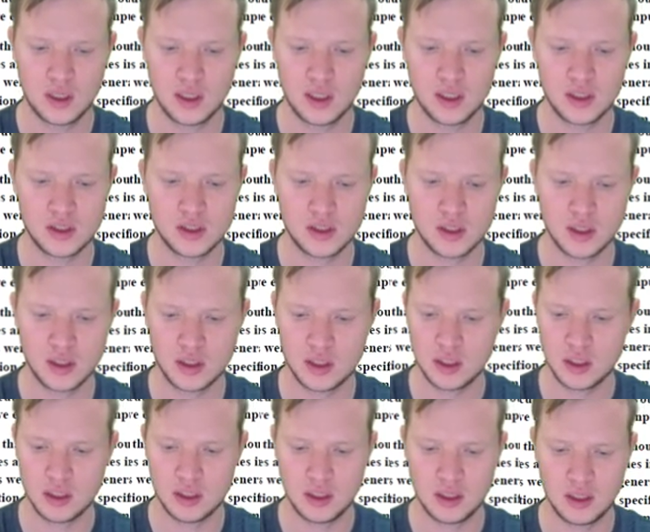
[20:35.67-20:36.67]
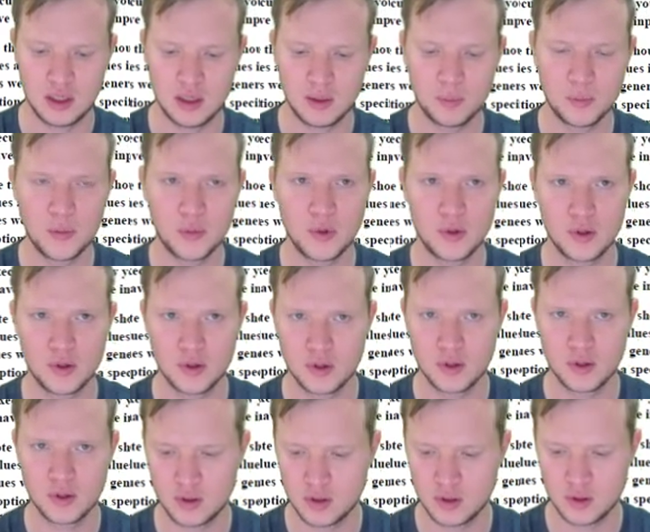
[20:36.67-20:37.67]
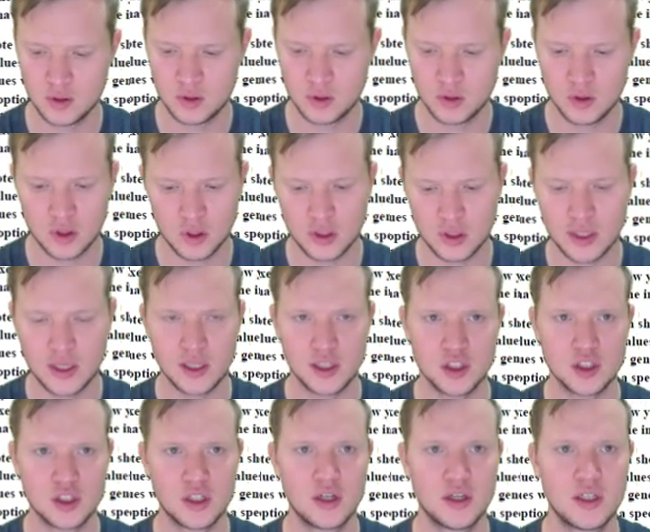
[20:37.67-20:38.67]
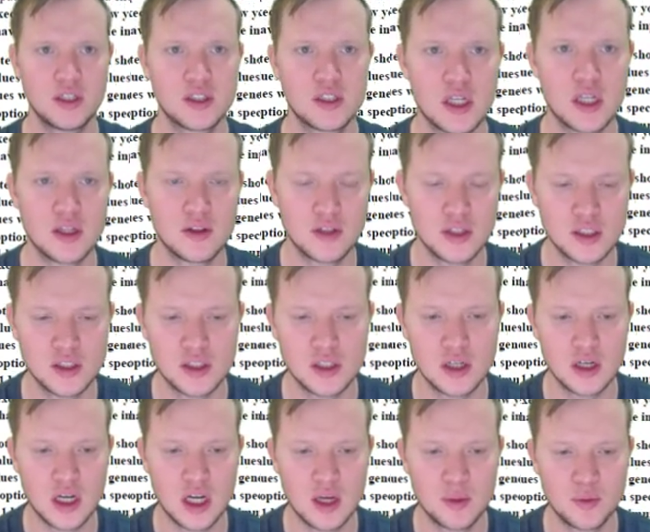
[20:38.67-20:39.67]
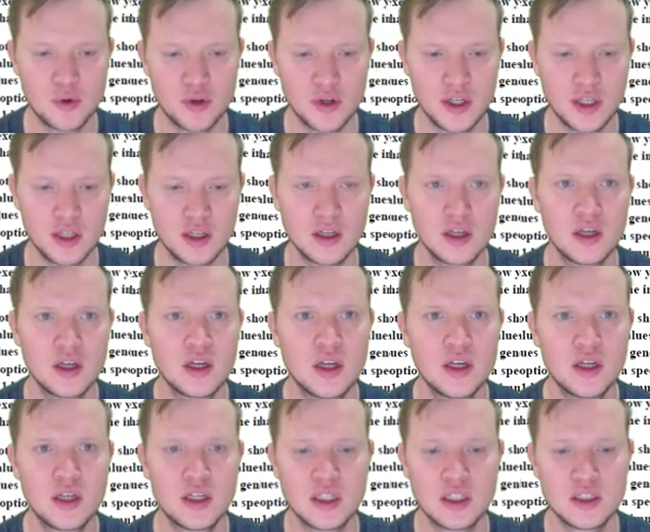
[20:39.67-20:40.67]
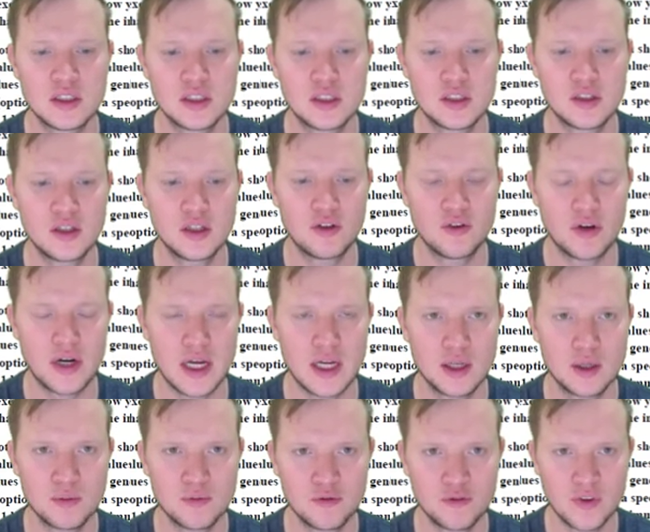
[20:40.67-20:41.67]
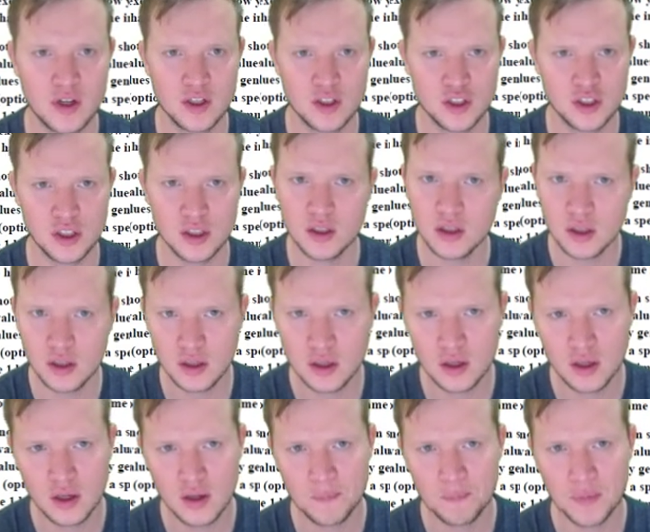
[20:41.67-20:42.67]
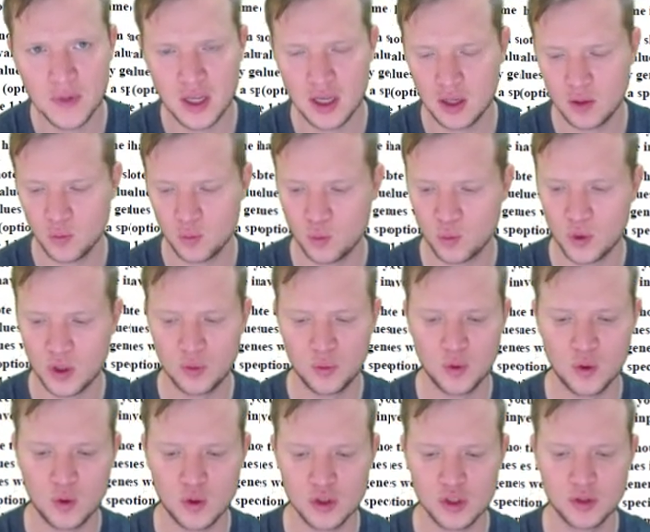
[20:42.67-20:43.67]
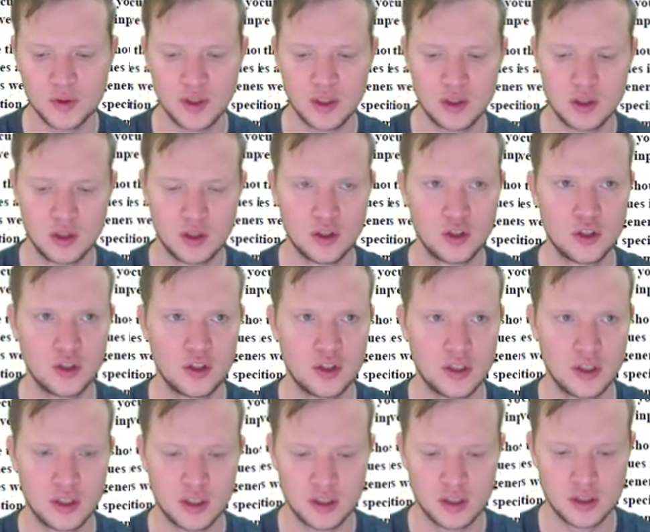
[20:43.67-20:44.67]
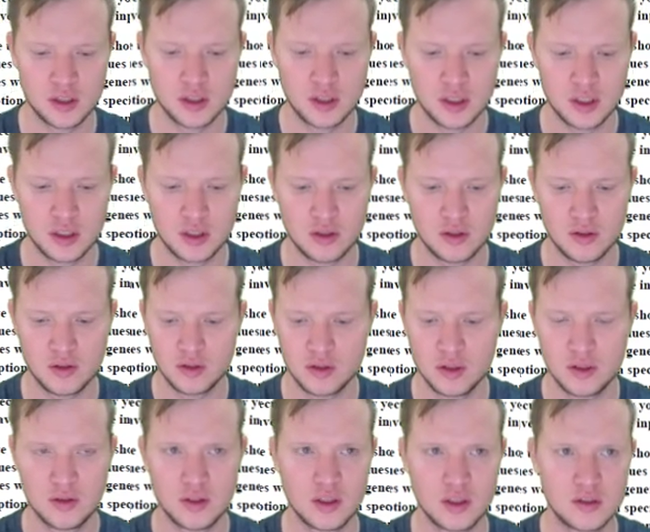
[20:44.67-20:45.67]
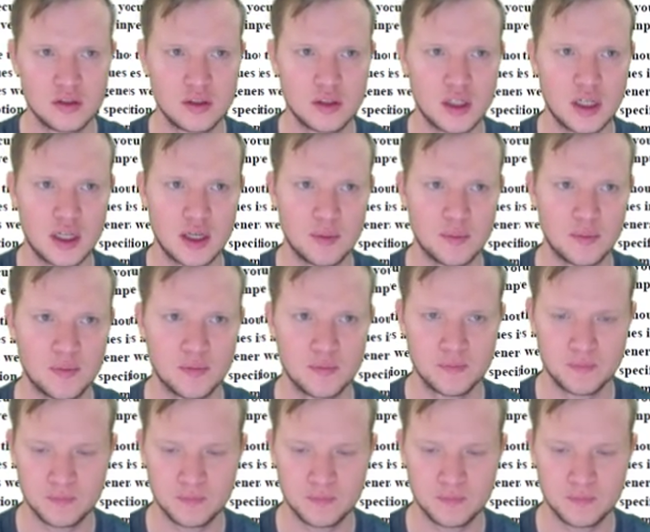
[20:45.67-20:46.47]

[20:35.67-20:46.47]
stdlib .h. Now inside this library is the random function and what we also include is the time